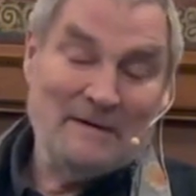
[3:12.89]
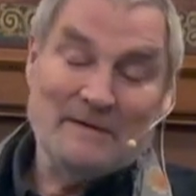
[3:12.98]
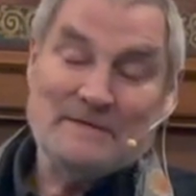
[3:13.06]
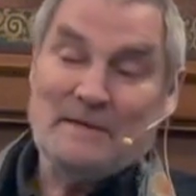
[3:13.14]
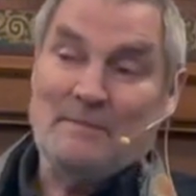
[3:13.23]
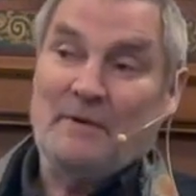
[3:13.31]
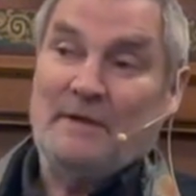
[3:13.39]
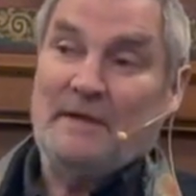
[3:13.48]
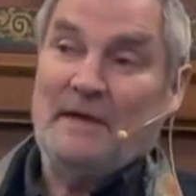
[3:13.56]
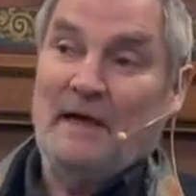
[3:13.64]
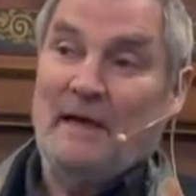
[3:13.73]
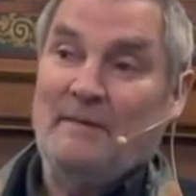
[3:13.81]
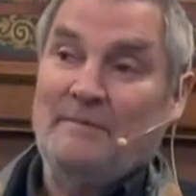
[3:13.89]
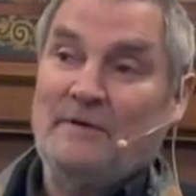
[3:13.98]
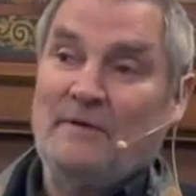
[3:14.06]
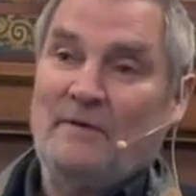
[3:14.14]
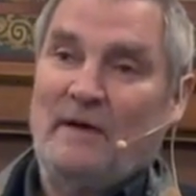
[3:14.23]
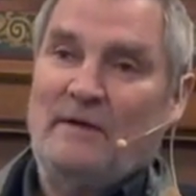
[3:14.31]
Somebody came to
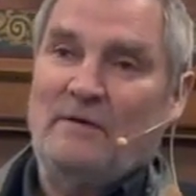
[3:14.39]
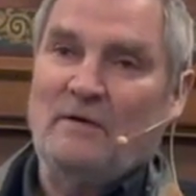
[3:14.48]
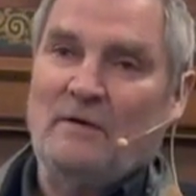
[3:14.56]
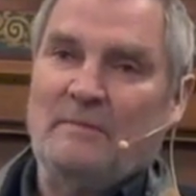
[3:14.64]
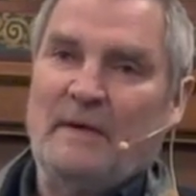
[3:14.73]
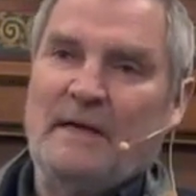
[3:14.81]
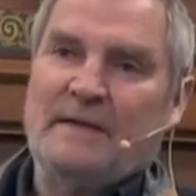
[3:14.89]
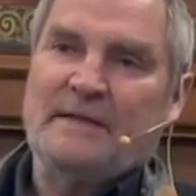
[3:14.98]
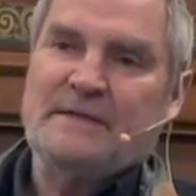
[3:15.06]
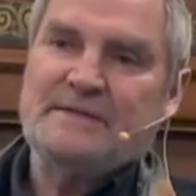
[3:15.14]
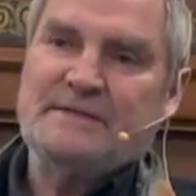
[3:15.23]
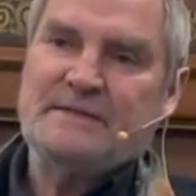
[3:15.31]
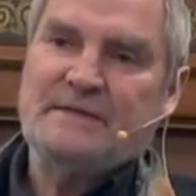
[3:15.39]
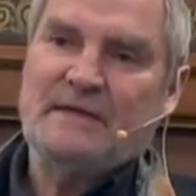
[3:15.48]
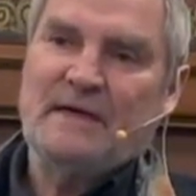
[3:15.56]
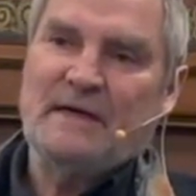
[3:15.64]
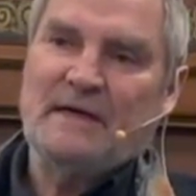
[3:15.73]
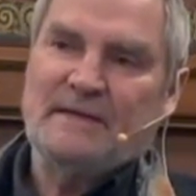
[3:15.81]
great Yun-men
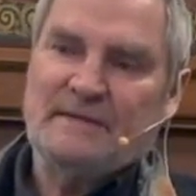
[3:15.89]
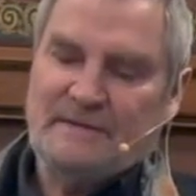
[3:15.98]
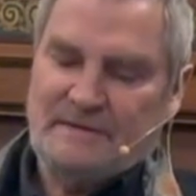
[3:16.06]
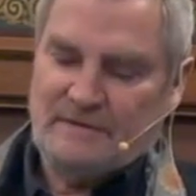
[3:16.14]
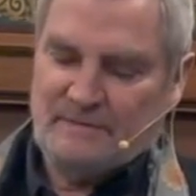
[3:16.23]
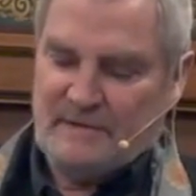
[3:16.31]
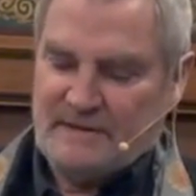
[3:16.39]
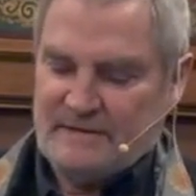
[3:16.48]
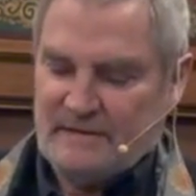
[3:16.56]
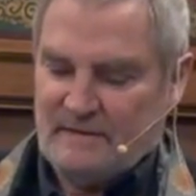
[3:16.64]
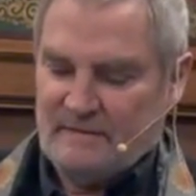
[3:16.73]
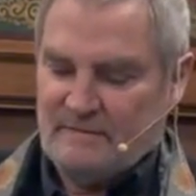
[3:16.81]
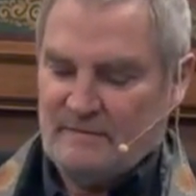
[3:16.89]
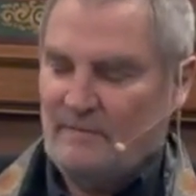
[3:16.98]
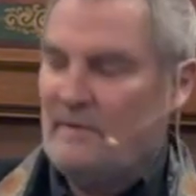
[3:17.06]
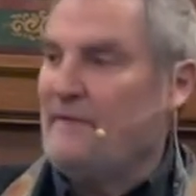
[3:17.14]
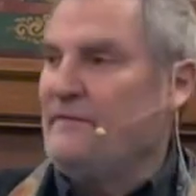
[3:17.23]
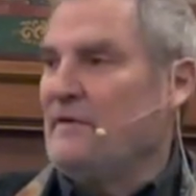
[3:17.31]
and Yun-men said, well,
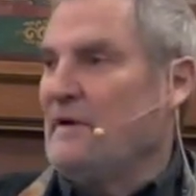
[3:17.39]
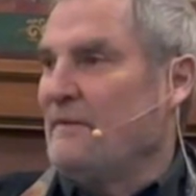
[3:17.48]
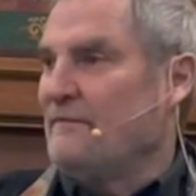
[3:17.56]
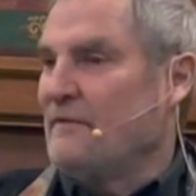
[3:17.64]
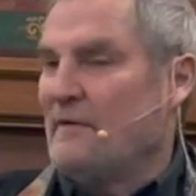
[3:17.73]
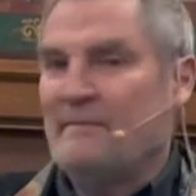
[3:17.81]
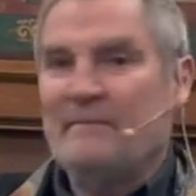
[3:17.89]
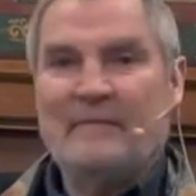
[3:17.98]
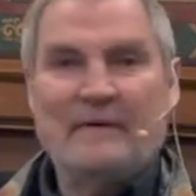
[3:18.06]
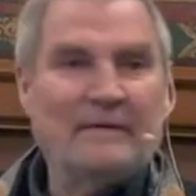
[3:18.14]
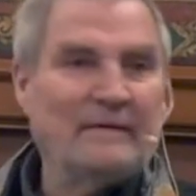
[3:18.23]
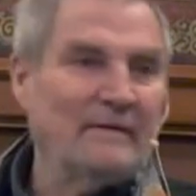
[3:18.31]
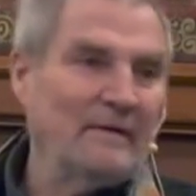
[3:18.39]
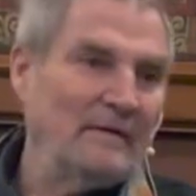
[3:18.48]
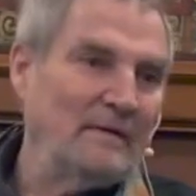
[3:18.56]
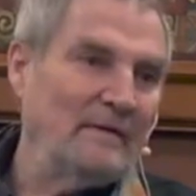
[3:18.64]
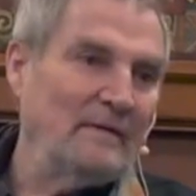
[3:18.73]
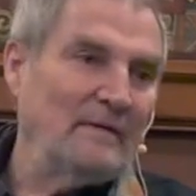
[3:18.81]
where have you come from? And
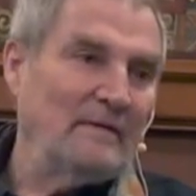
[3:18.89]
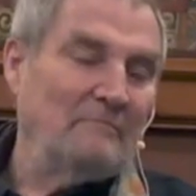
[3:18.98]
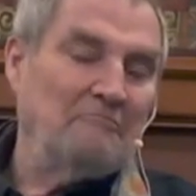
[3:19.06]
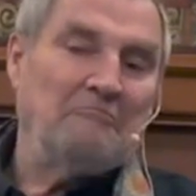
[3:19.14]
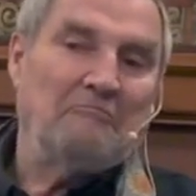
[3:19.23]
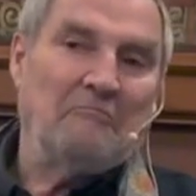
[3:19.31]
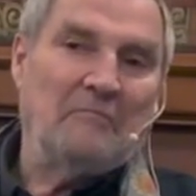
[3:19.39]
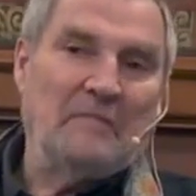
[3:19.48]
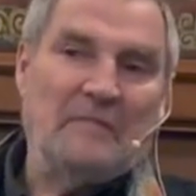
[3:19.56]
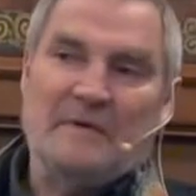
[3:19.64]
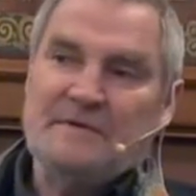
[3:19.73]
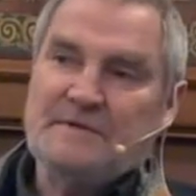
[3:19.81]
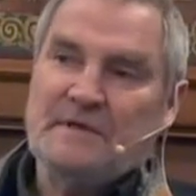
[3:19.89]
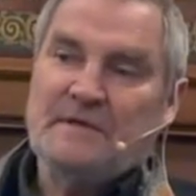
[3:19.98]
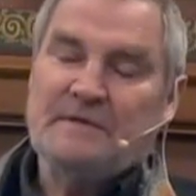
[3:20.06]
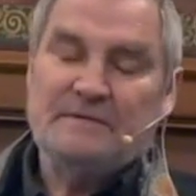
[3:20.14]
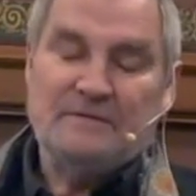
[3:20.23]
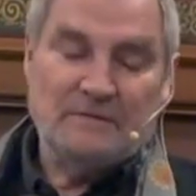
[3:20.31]
he said,
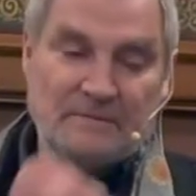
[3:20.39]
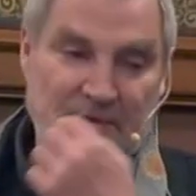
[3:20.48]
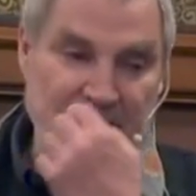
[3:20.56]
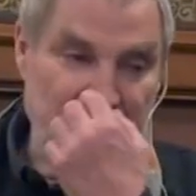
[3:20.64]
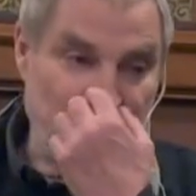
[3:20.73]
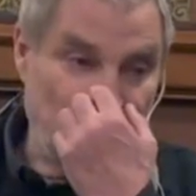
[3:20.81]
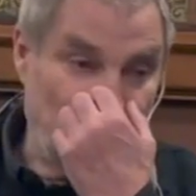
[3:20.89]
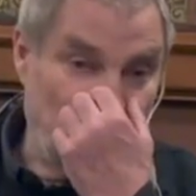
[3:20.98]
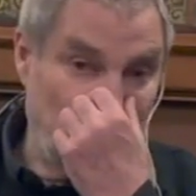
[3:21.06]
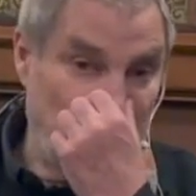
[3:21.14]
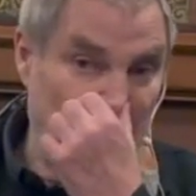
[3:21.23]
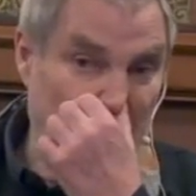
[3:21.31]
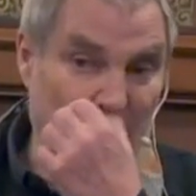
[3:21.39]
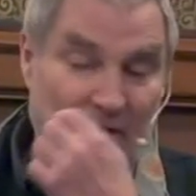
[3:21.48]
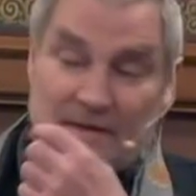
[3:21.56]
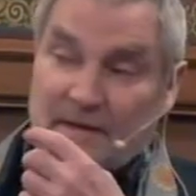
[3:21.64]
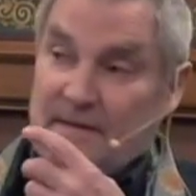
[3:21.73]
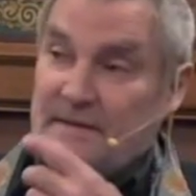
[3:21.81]
Yun-men said, well, what
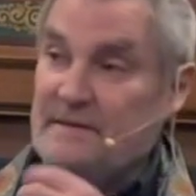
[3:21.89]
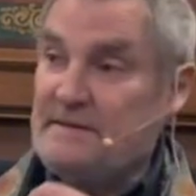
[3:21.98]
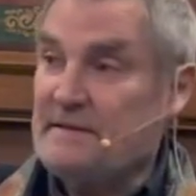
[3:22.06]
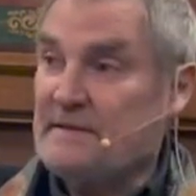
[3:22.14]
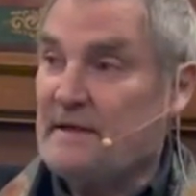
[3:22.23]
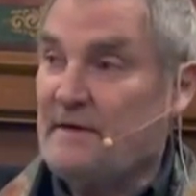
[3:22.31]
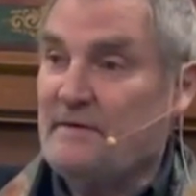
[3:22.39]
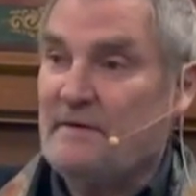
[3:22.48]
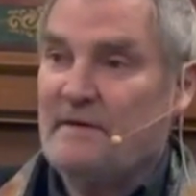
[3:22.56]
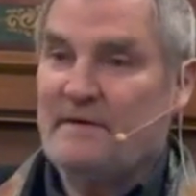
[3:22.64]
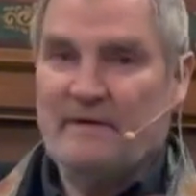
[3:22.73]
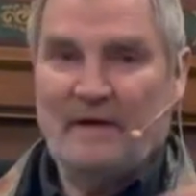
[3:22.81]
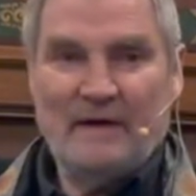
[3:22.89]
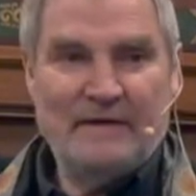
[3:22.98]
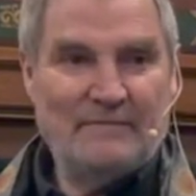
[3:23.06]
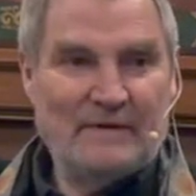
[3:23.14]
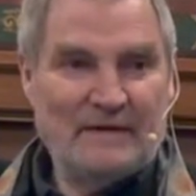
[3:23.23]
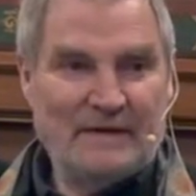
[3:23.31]
are they teaching there? And the guy
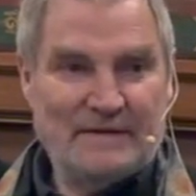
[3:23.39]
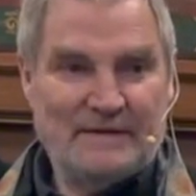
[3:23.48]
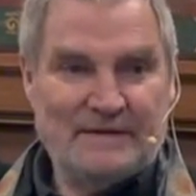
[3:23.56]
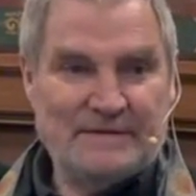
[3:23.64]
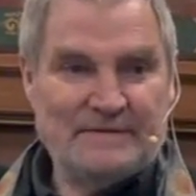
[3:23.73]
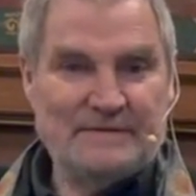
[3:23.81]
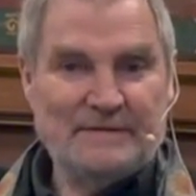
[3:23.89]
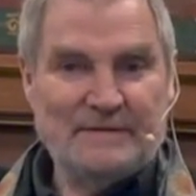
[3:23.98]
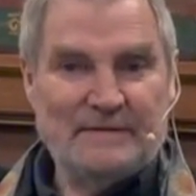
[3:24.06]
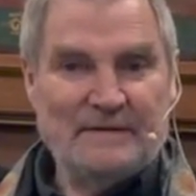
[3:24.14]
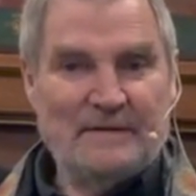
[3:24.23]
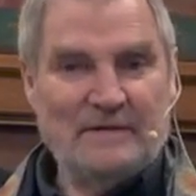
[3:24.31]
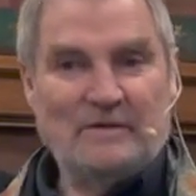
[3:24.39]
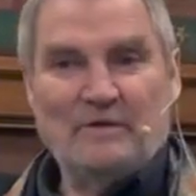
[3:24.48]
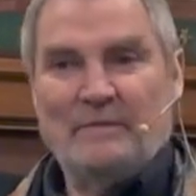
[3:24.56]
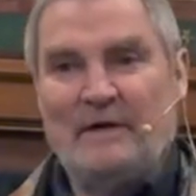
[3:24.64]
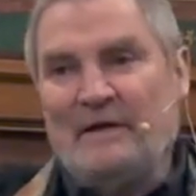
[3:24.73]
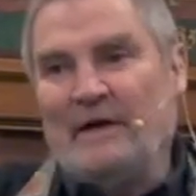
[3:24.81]
went like this, and
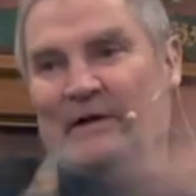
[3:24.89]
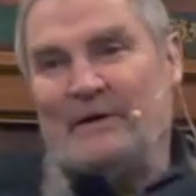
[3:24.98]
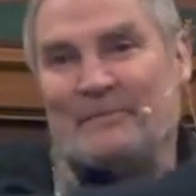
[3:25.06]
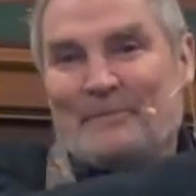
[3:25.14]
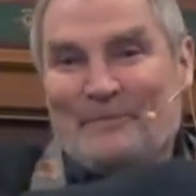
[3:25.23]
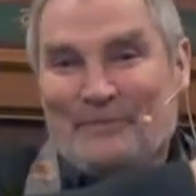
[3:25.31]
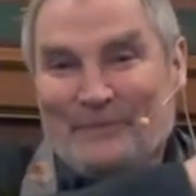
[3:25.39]
Yun-men hit him.